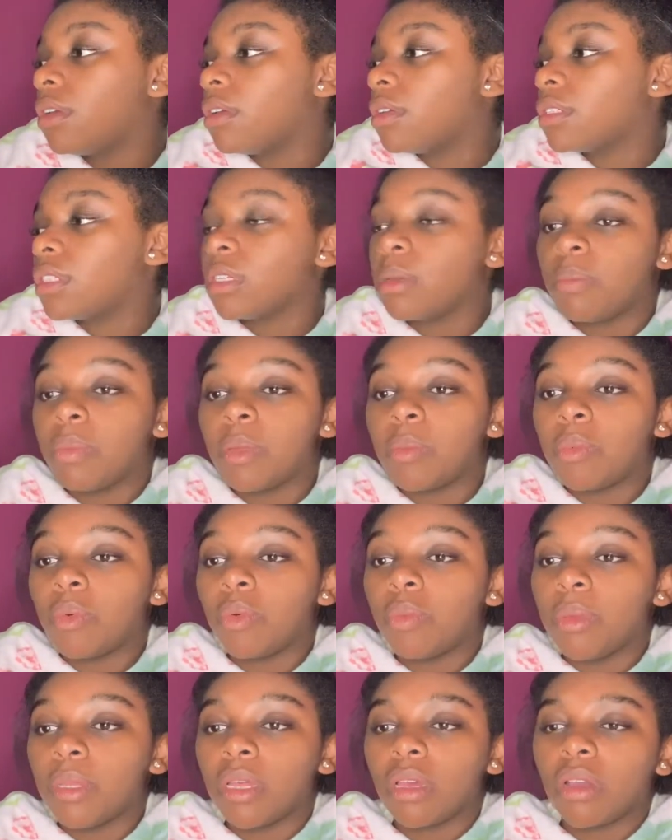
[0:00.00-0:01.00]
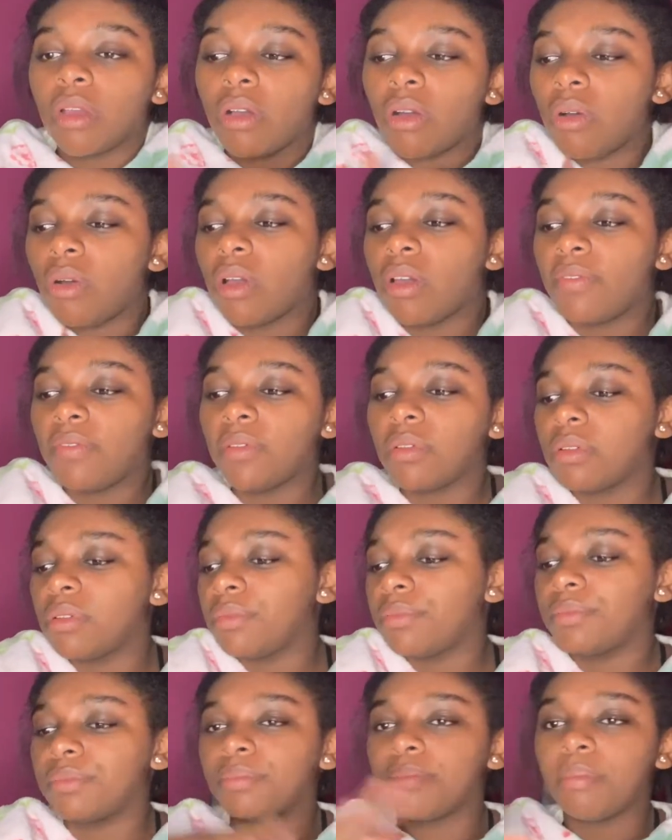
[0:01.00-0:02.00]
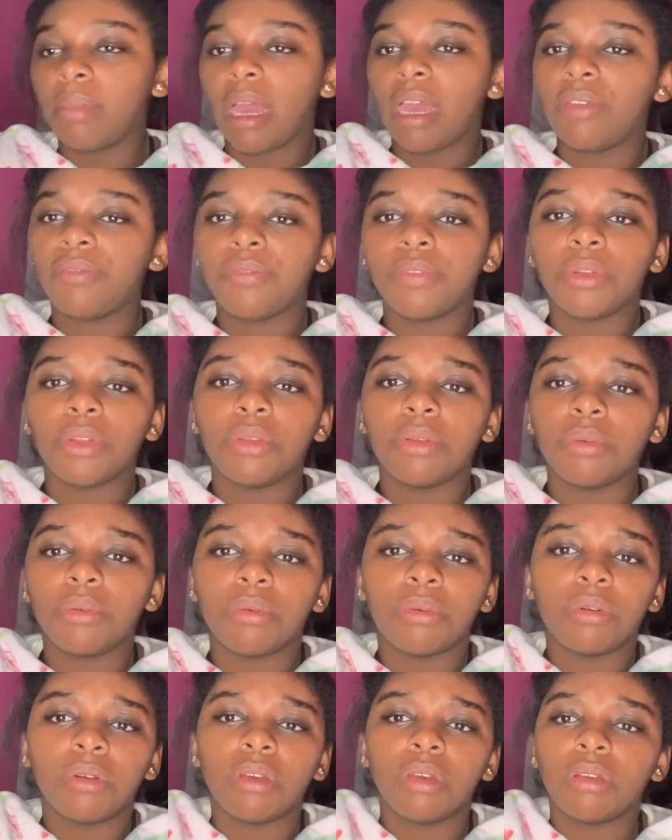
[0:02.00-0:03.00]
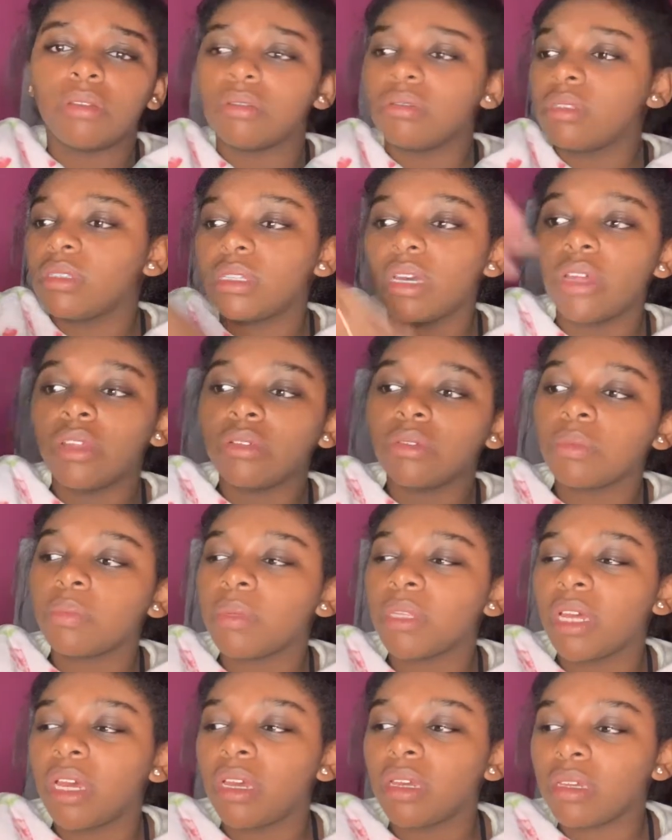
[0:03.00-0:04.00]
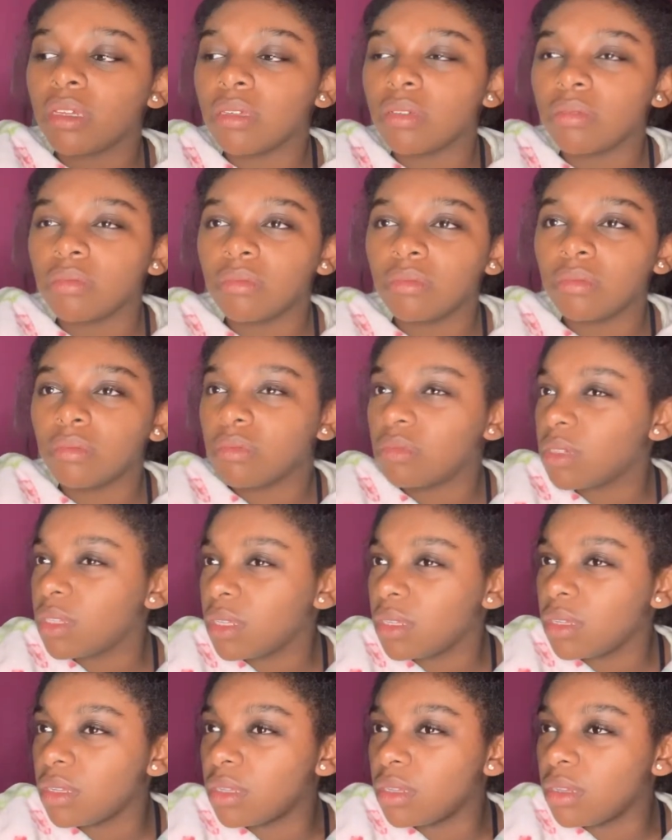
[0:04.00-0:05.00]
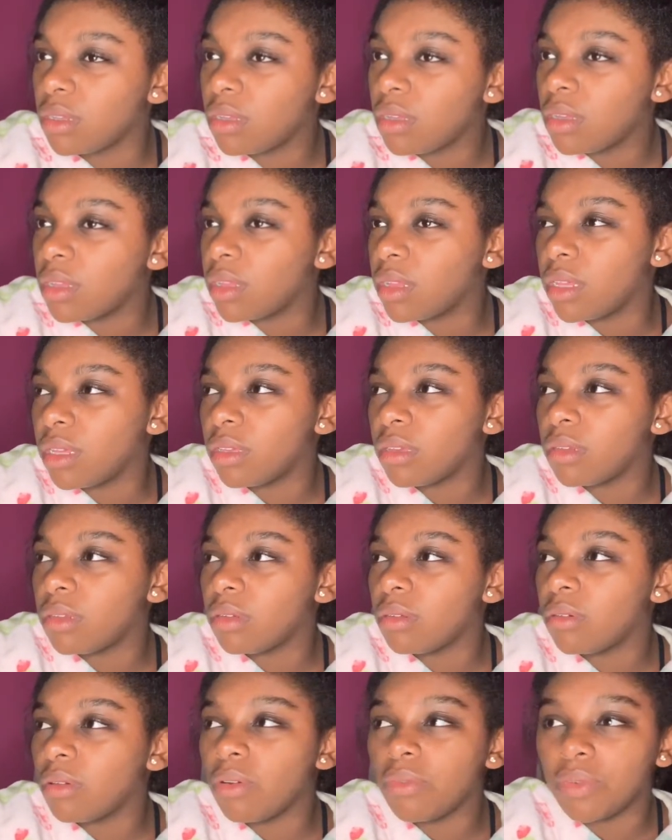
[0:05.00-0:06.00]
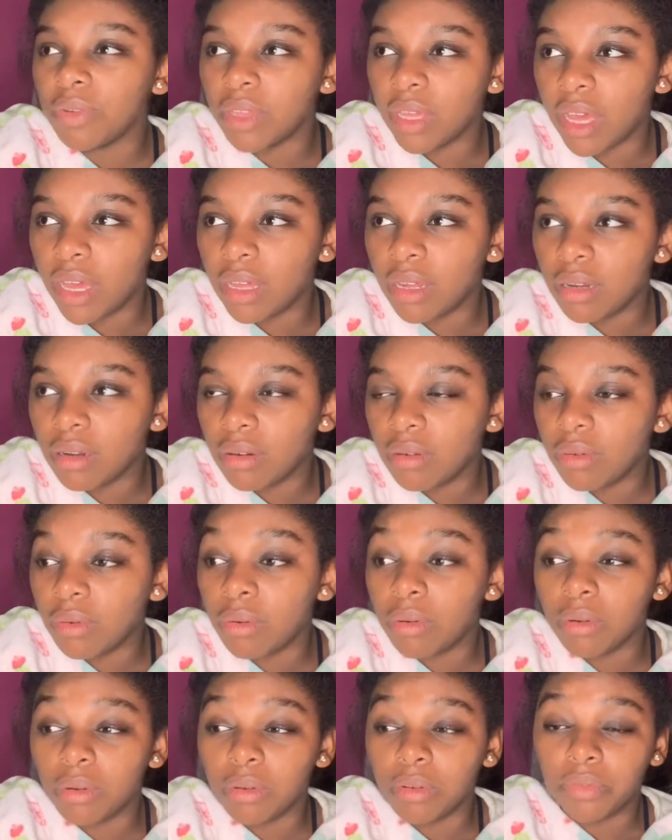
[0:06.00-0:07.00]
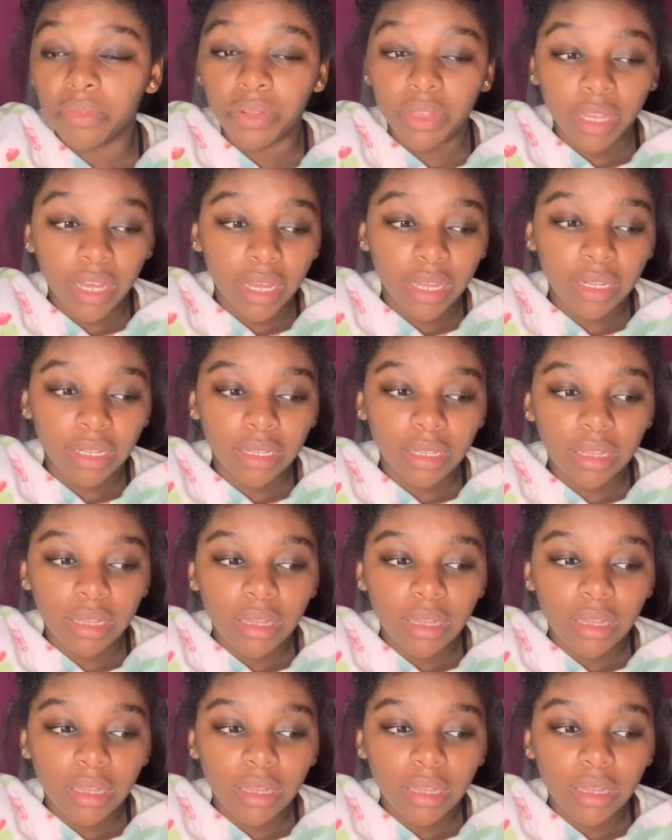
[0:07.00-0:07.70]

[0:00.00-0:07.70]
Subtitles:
some people will be like, oh, I feel bad for you, and others would be like, really, like, over that or over that.